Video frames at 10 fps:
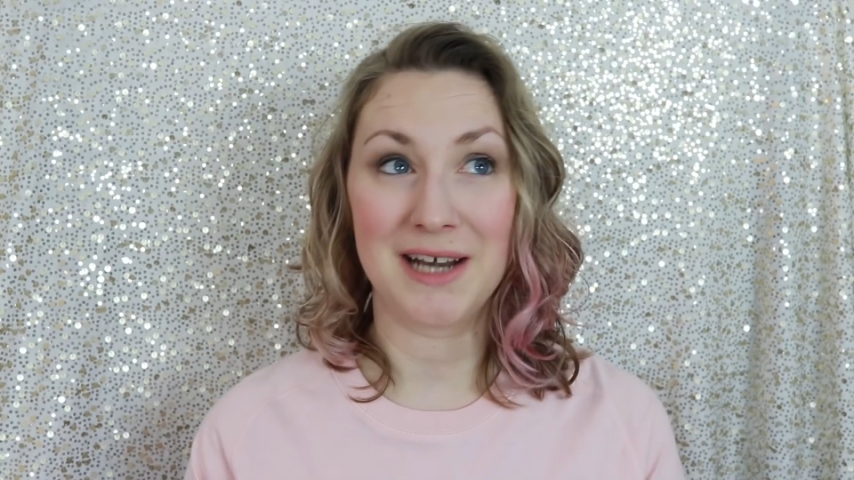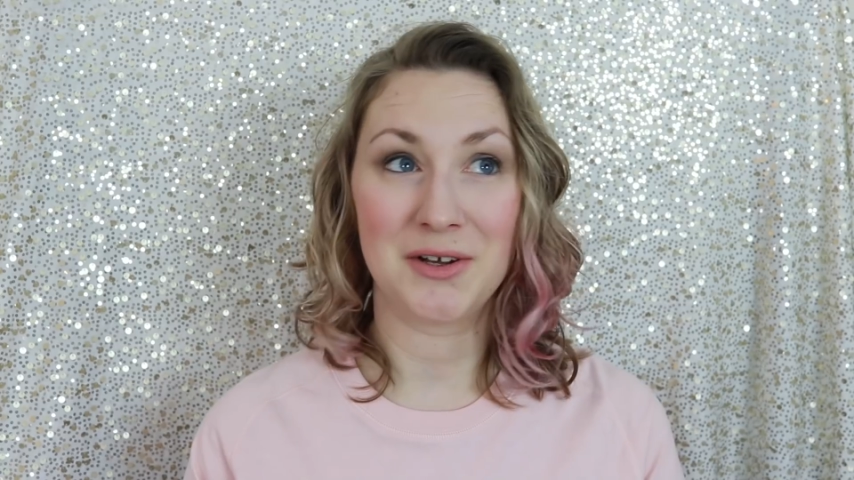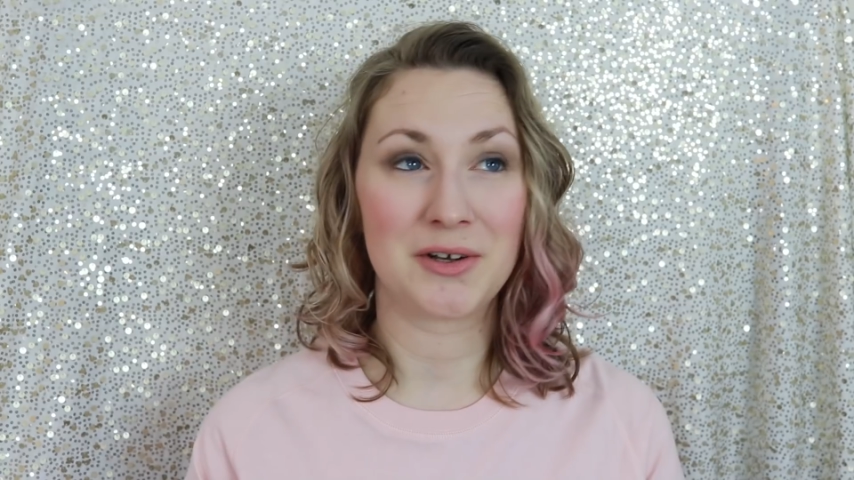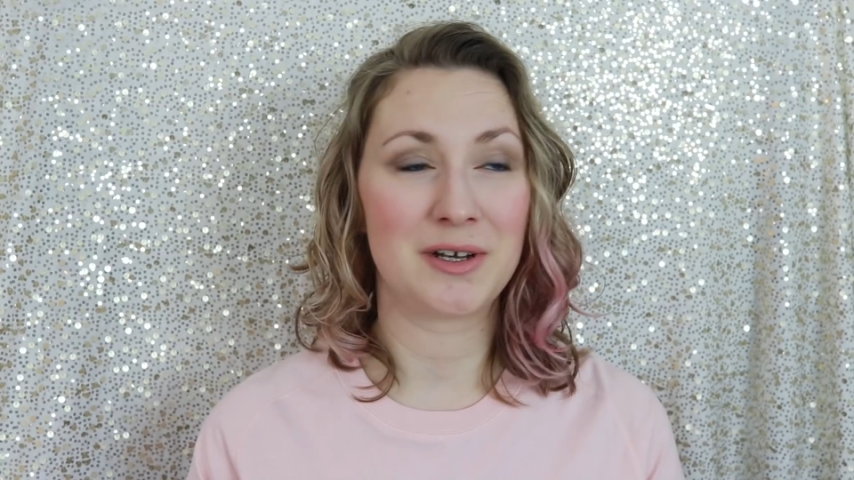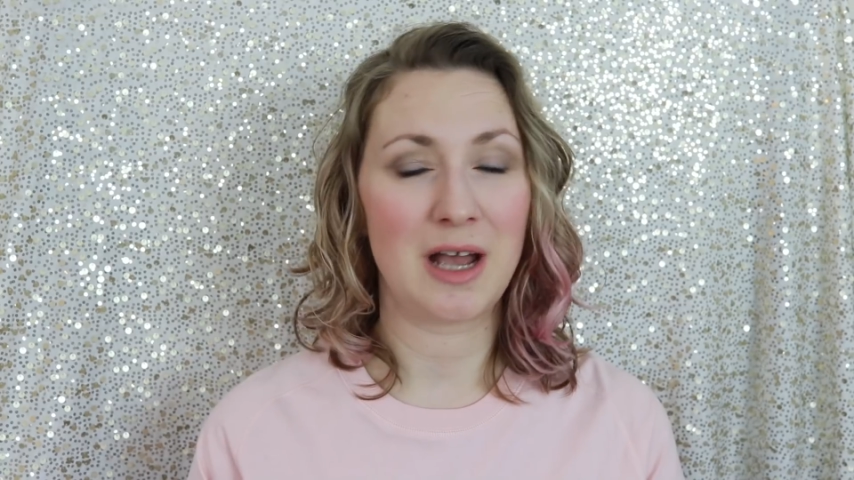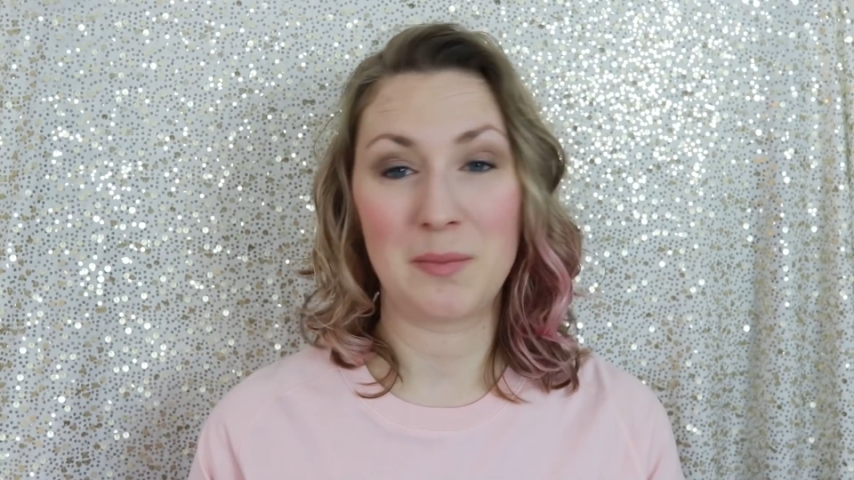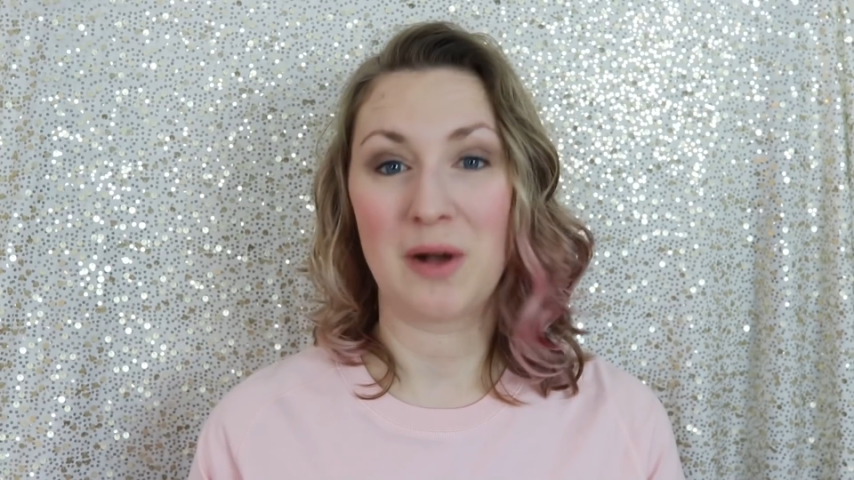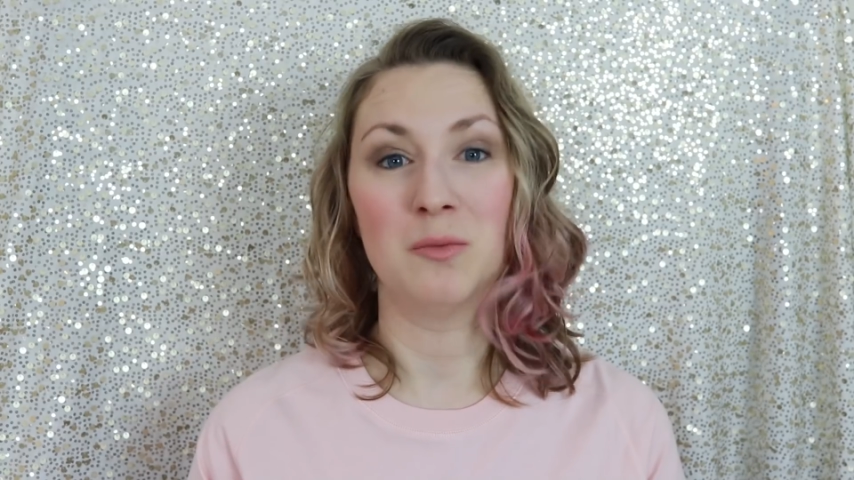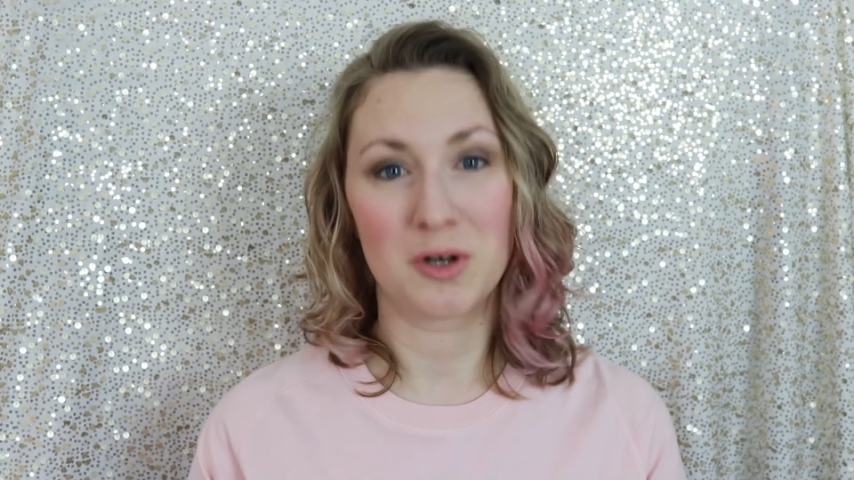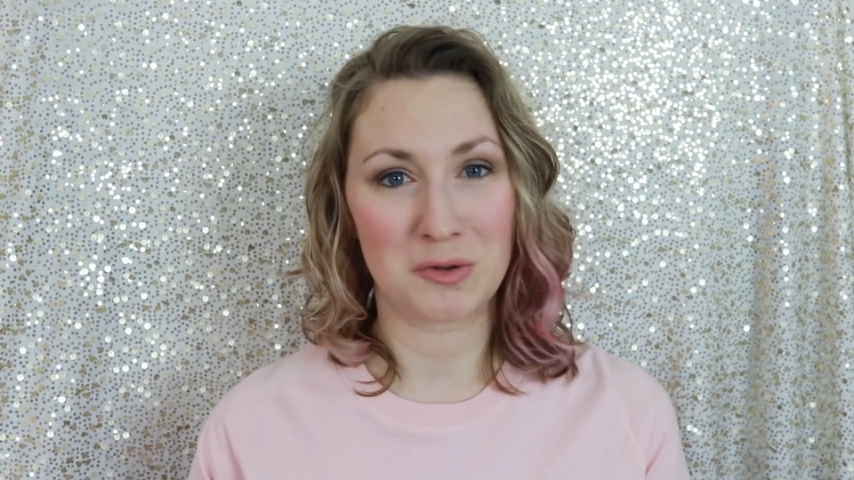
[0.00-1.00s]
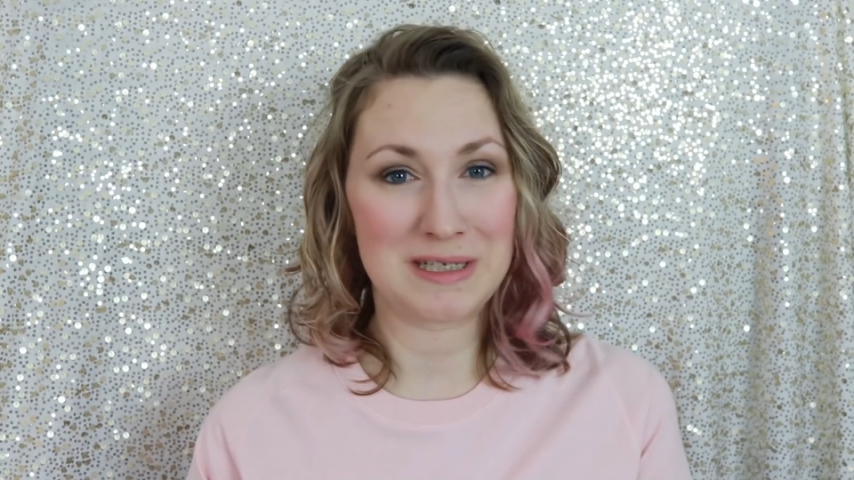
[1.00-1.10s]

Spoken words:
and on about what